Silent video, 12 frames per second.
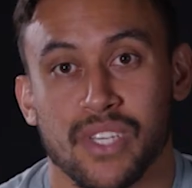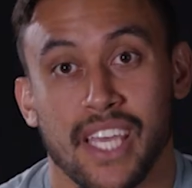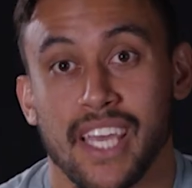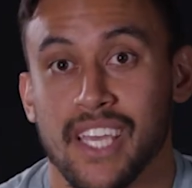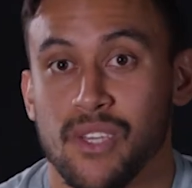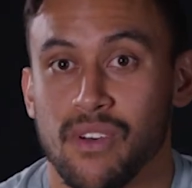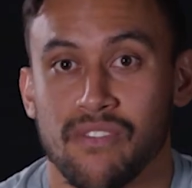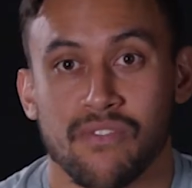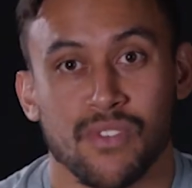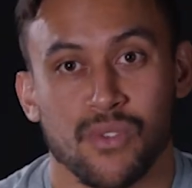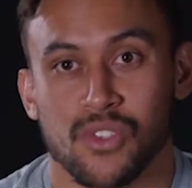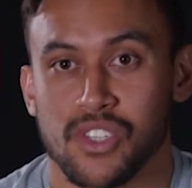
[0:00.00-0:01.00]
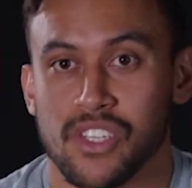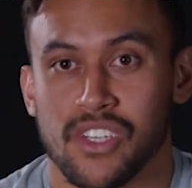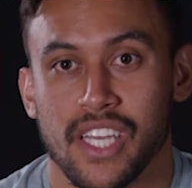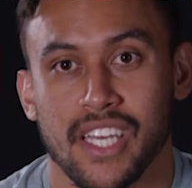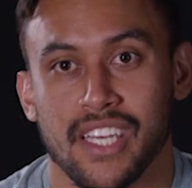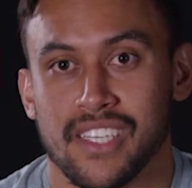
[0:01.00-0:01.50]
like, hey, you have a future here.
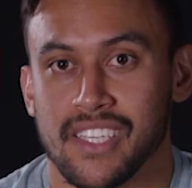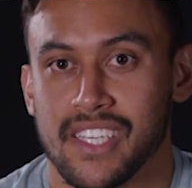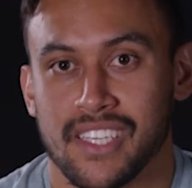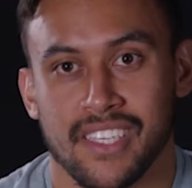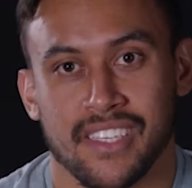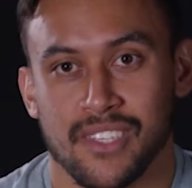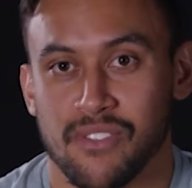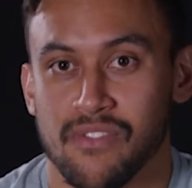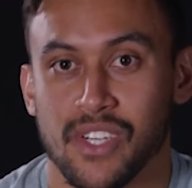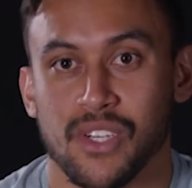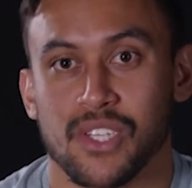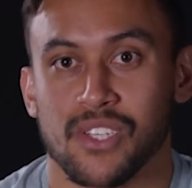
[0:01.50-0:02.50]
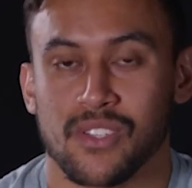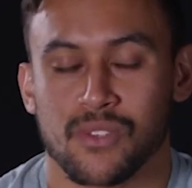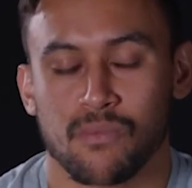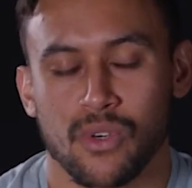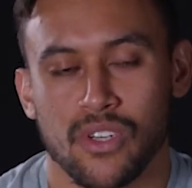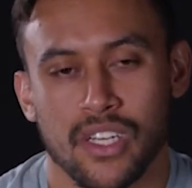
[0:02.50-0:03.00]
Hey, you're very good at the
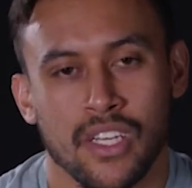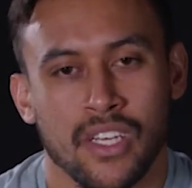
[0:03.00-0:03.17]
sport.